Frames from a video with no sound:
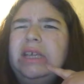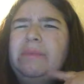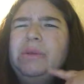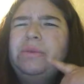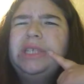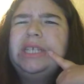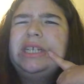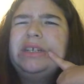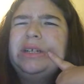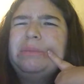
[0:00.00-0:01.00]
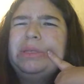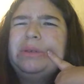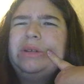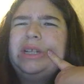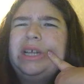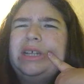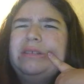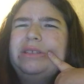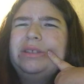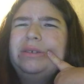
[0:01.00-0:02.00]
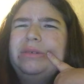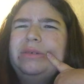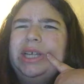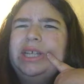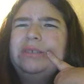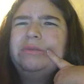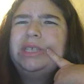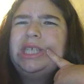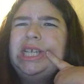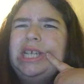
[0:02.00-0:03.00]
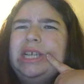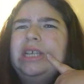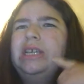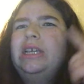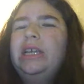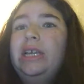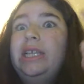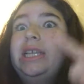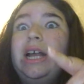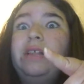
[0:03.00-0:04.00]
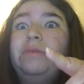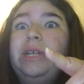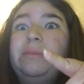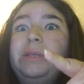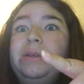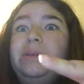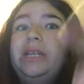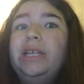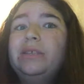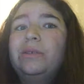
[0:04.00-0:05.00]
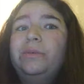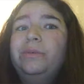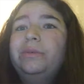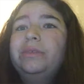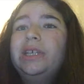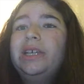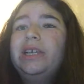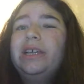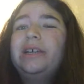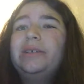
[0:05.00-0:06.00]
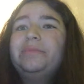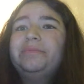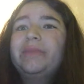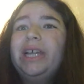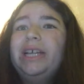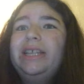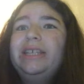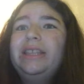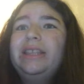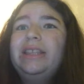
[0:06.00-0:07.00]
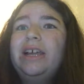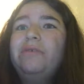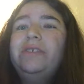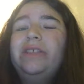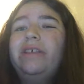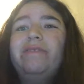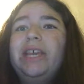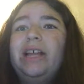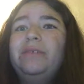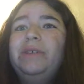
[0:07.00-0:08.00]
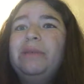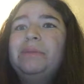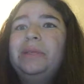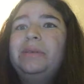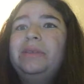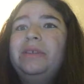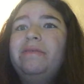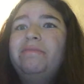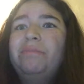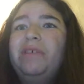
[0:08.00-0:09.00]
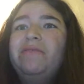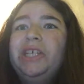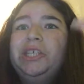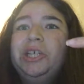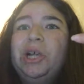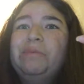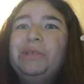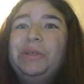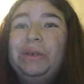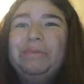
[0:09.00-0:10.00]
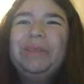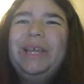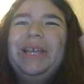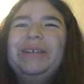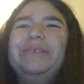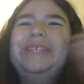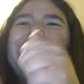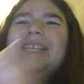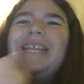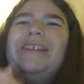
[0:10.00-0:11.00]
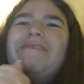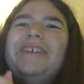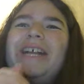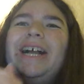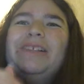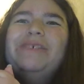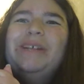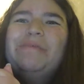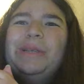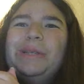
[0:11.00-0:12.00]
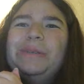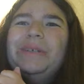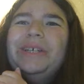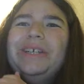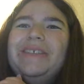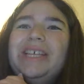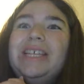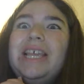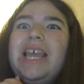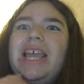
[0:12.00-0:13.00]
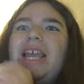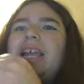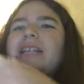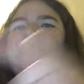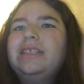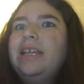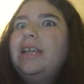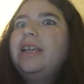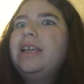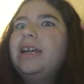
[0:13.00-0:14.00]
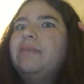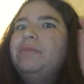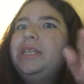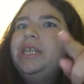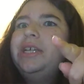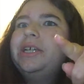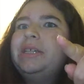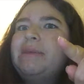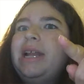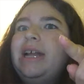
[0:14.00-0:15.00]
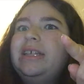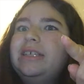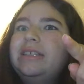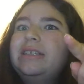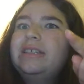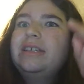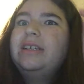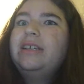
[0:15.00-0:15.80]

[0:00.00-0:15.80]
Emma wasn't in her episode a lot, so I guess we'll see. It's a Halloween episode. That's cool. I always loved the Halloween episodes of Buffy and Charmed, so I'm really excited for a Halloween episode. And I'm really curious about Alice.